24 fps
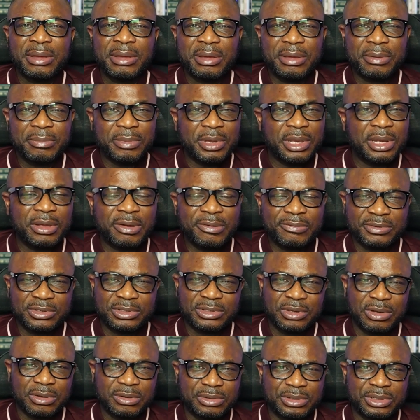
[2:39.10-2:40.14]
many of these
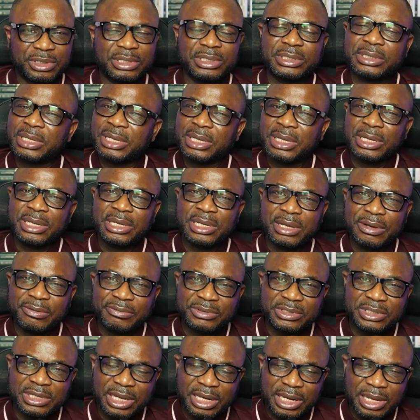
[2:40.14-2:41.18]
countries, the
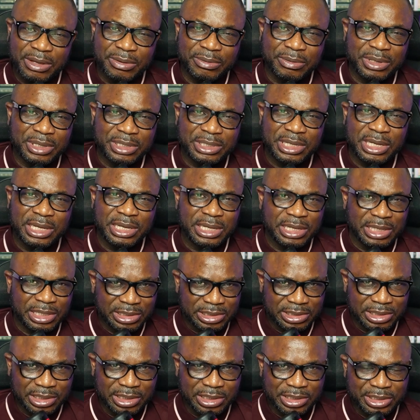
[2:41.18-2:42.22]
official language
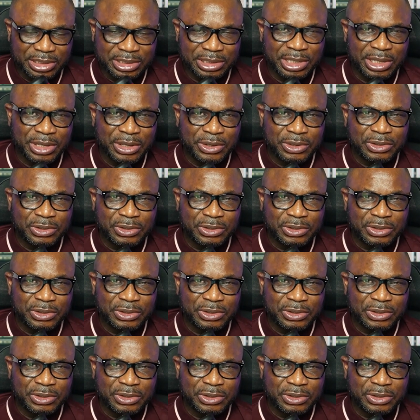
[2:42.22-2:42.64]
is English.